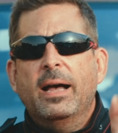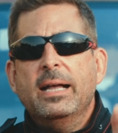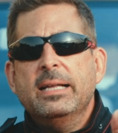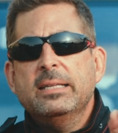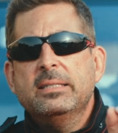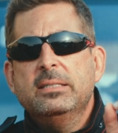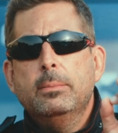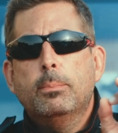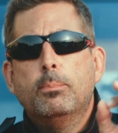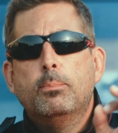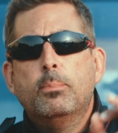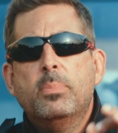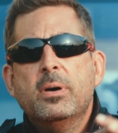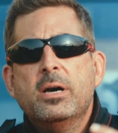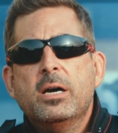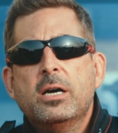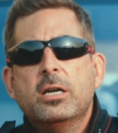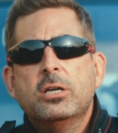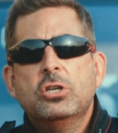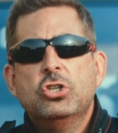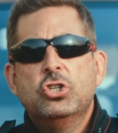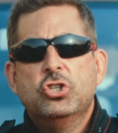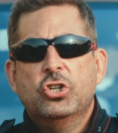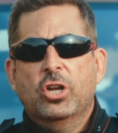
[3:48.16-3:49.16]
fancy
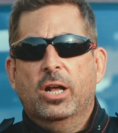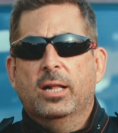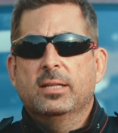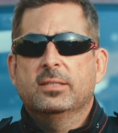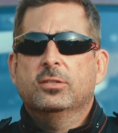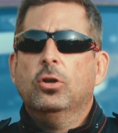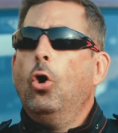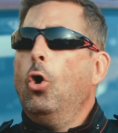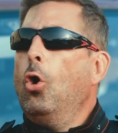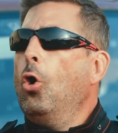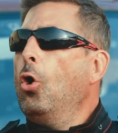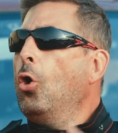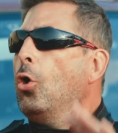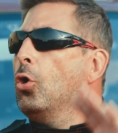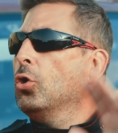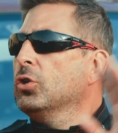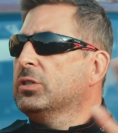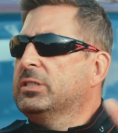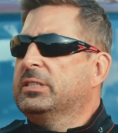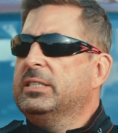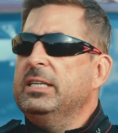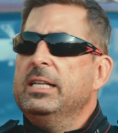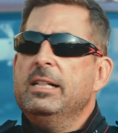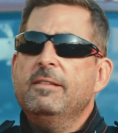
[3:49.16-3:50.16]
burn gels
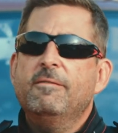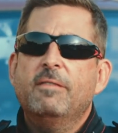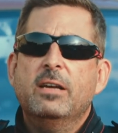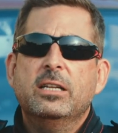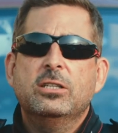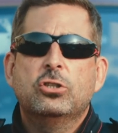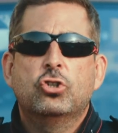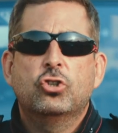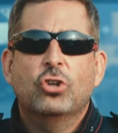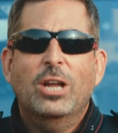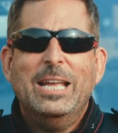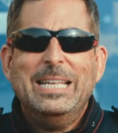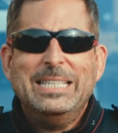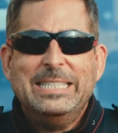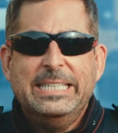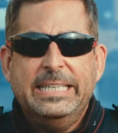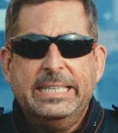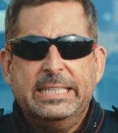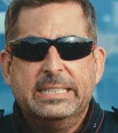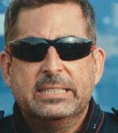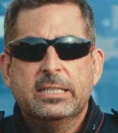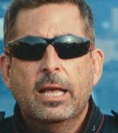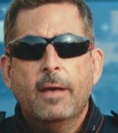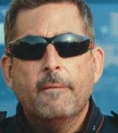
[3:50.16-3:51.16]
or silver
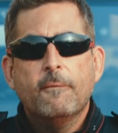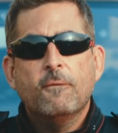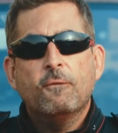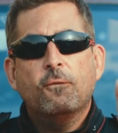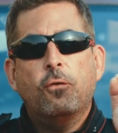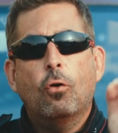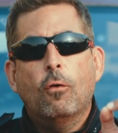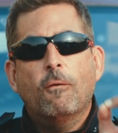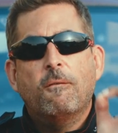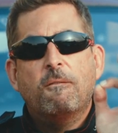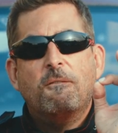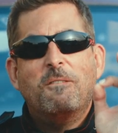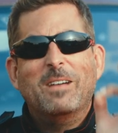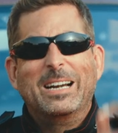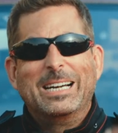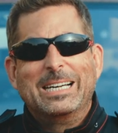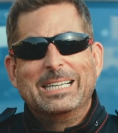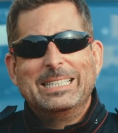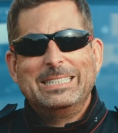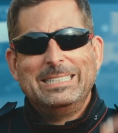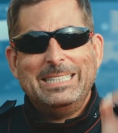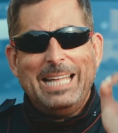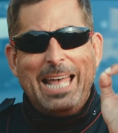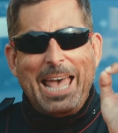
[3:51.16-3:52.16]
dressings for
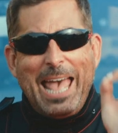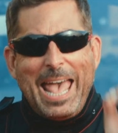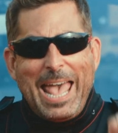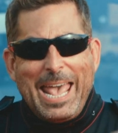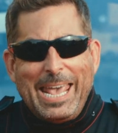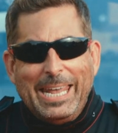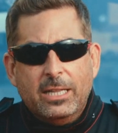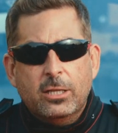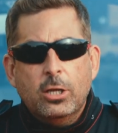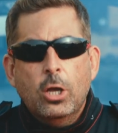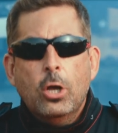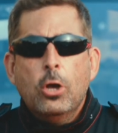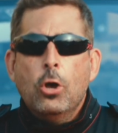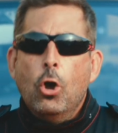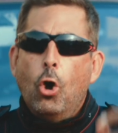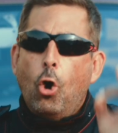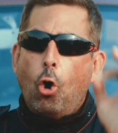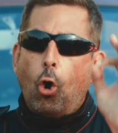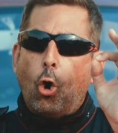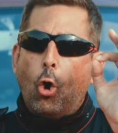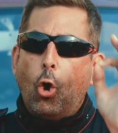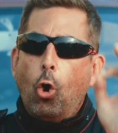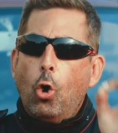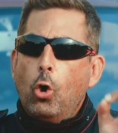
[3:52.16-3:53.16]
first aid.
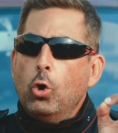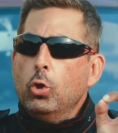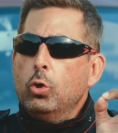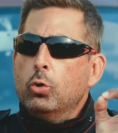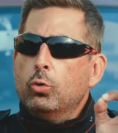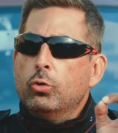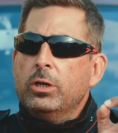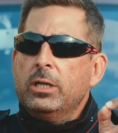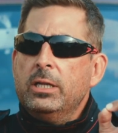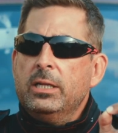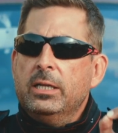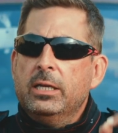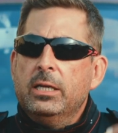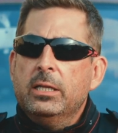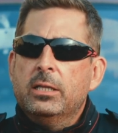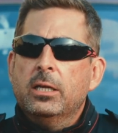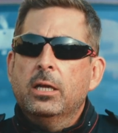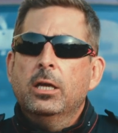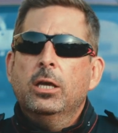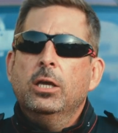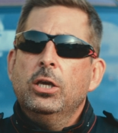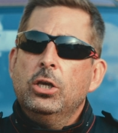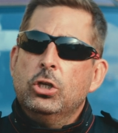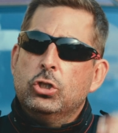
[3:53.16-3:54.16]
All you really
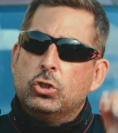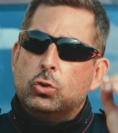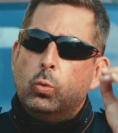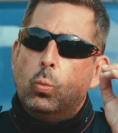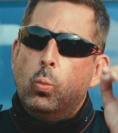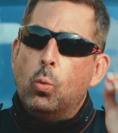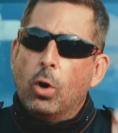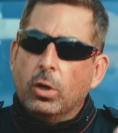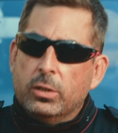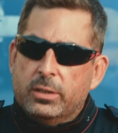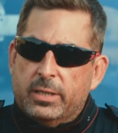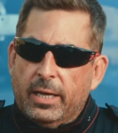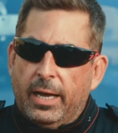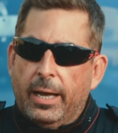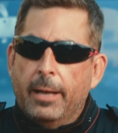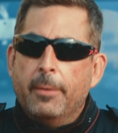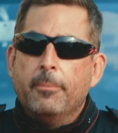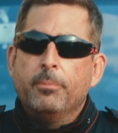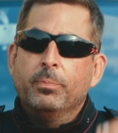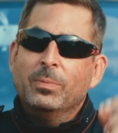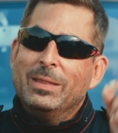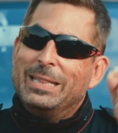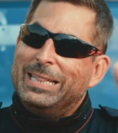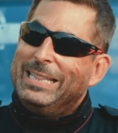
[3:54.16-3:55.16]
need is
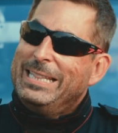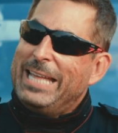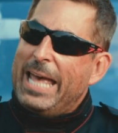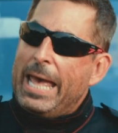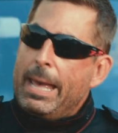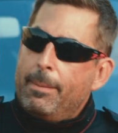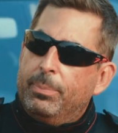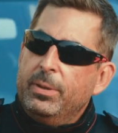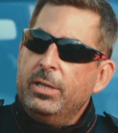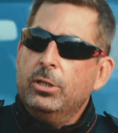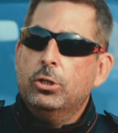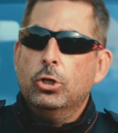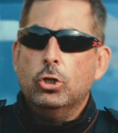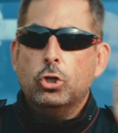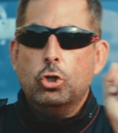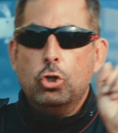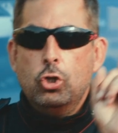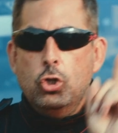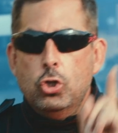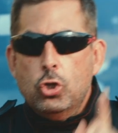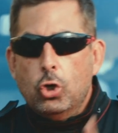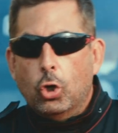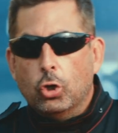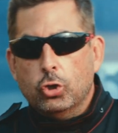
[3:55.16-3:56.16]
water. Tepid,
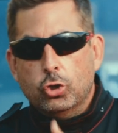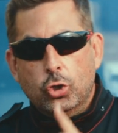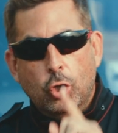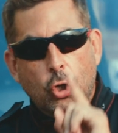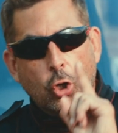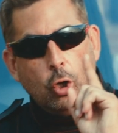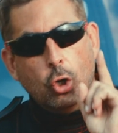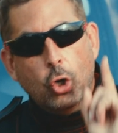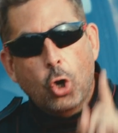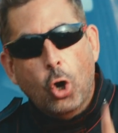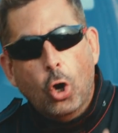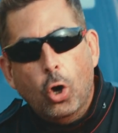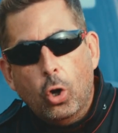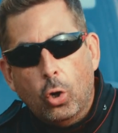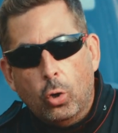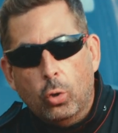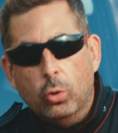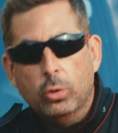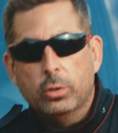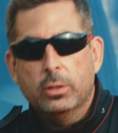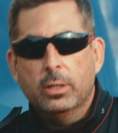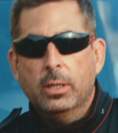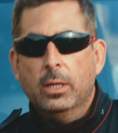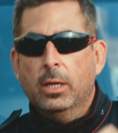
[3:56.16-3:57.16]
not
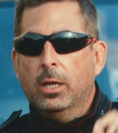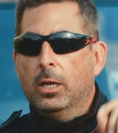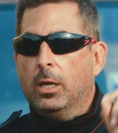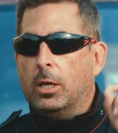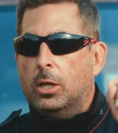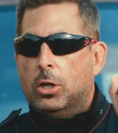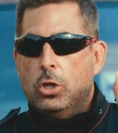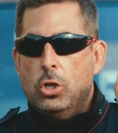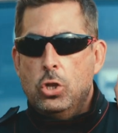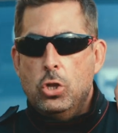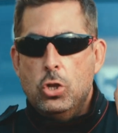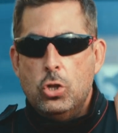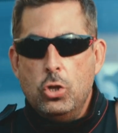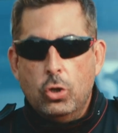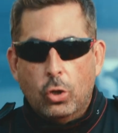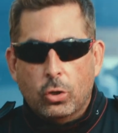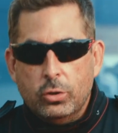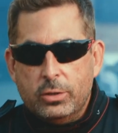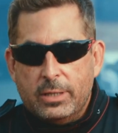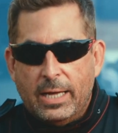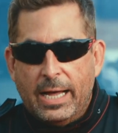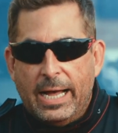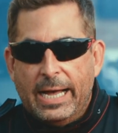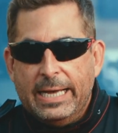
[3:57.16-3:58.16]
cold,
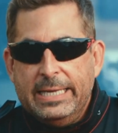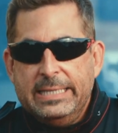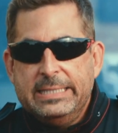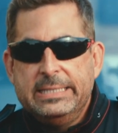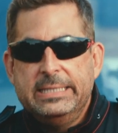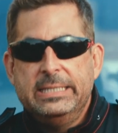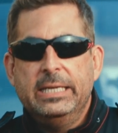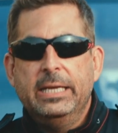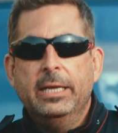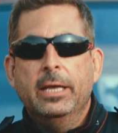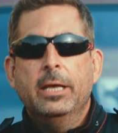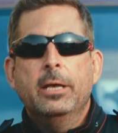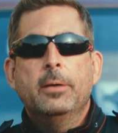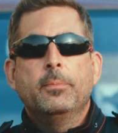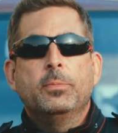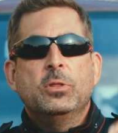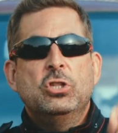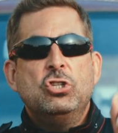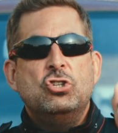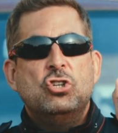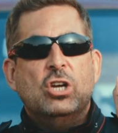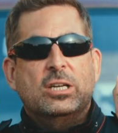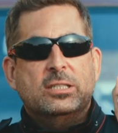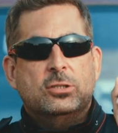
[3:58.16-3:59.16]
not icy.
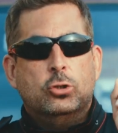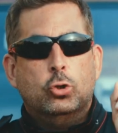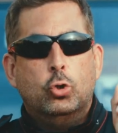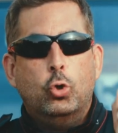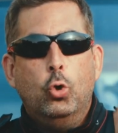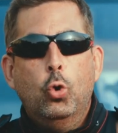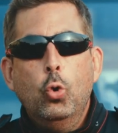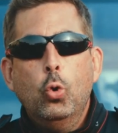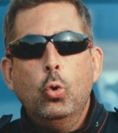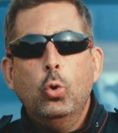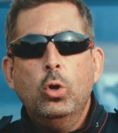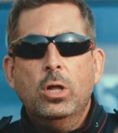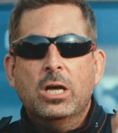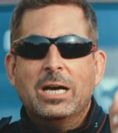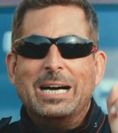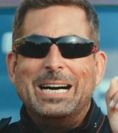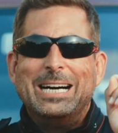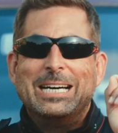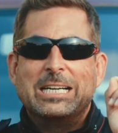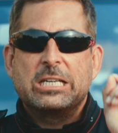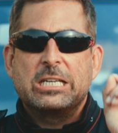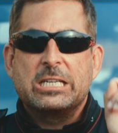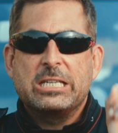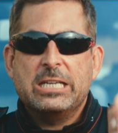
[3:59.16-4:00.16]
Just cool
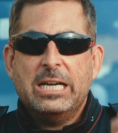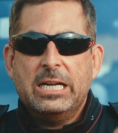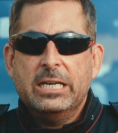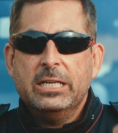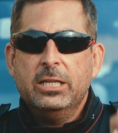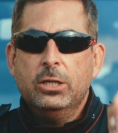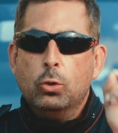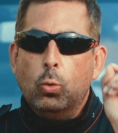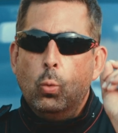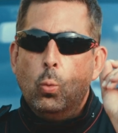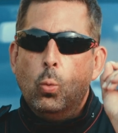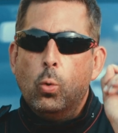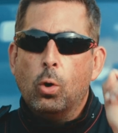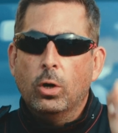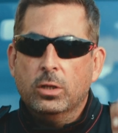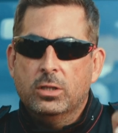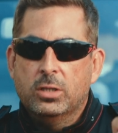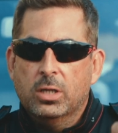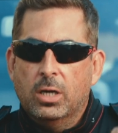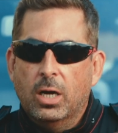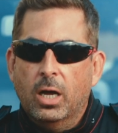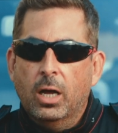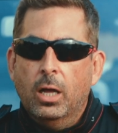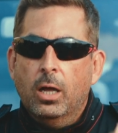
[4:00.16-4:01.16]
running
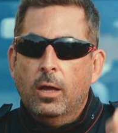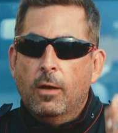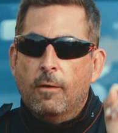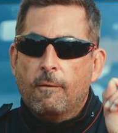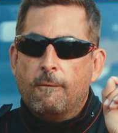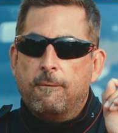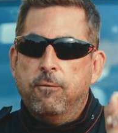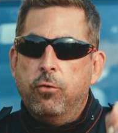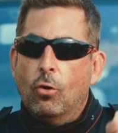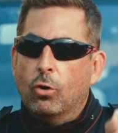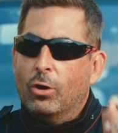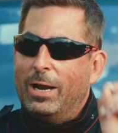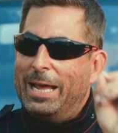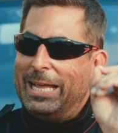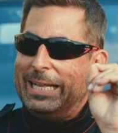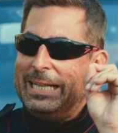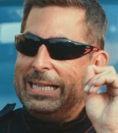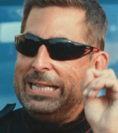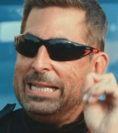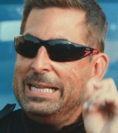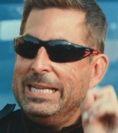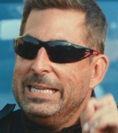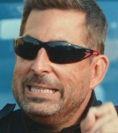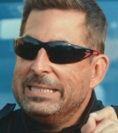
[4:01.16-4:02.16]
water for
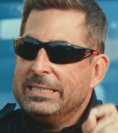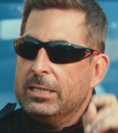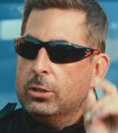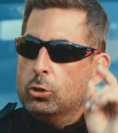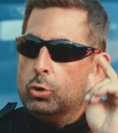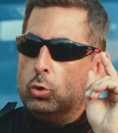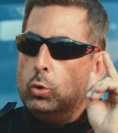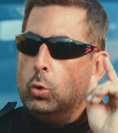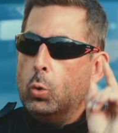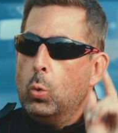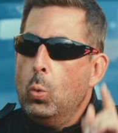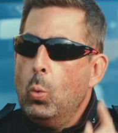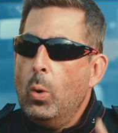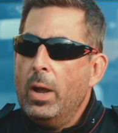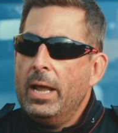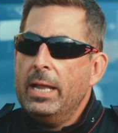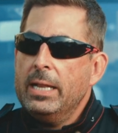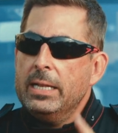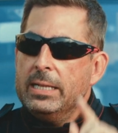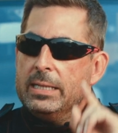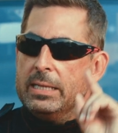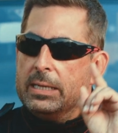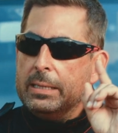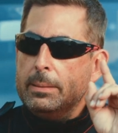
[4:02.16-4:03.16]
at least
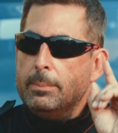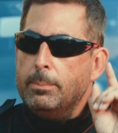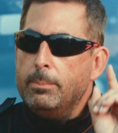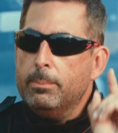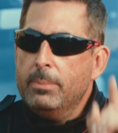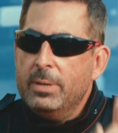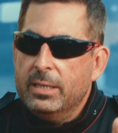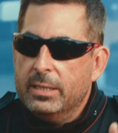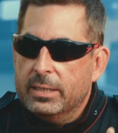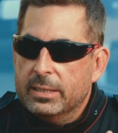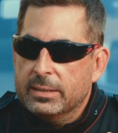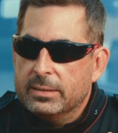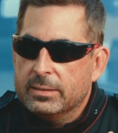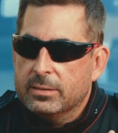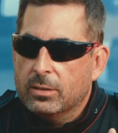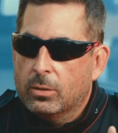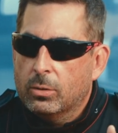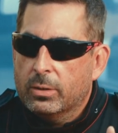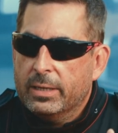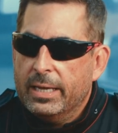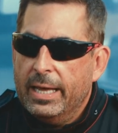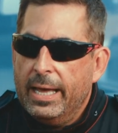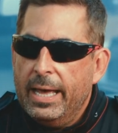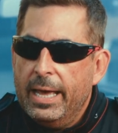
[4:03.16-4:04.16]
20
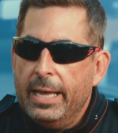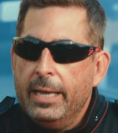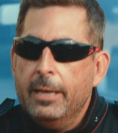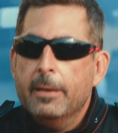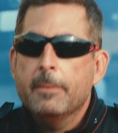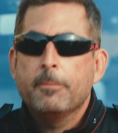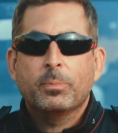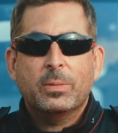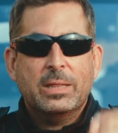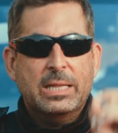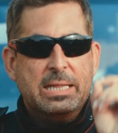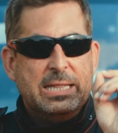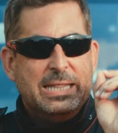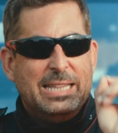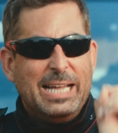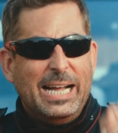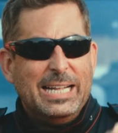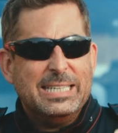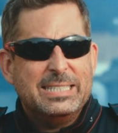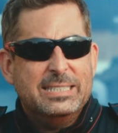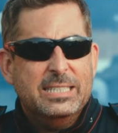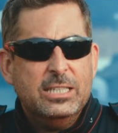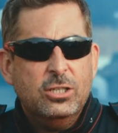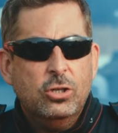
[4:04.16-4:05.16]
minutes, okay?
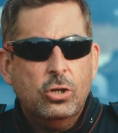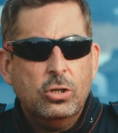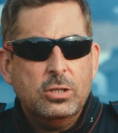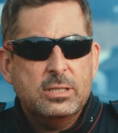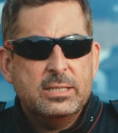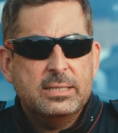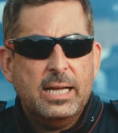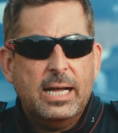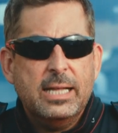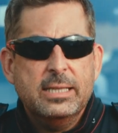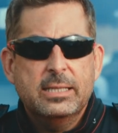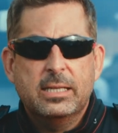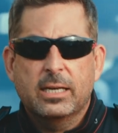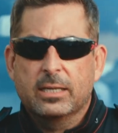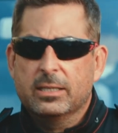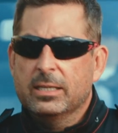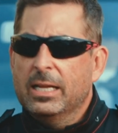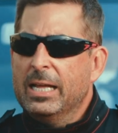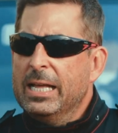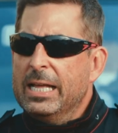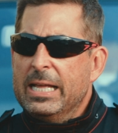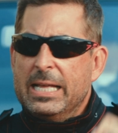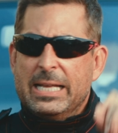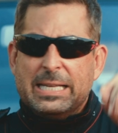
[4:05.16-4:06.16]
That's the gold
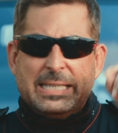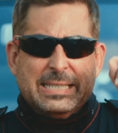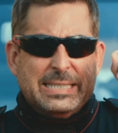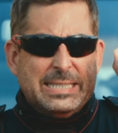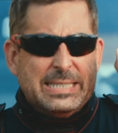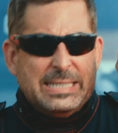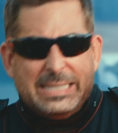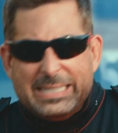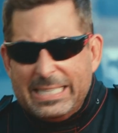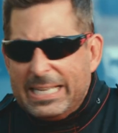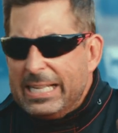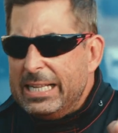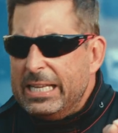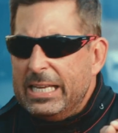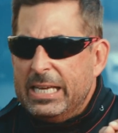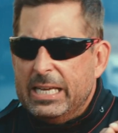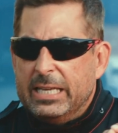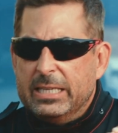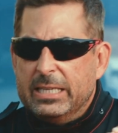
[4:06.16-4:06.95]
standard. Still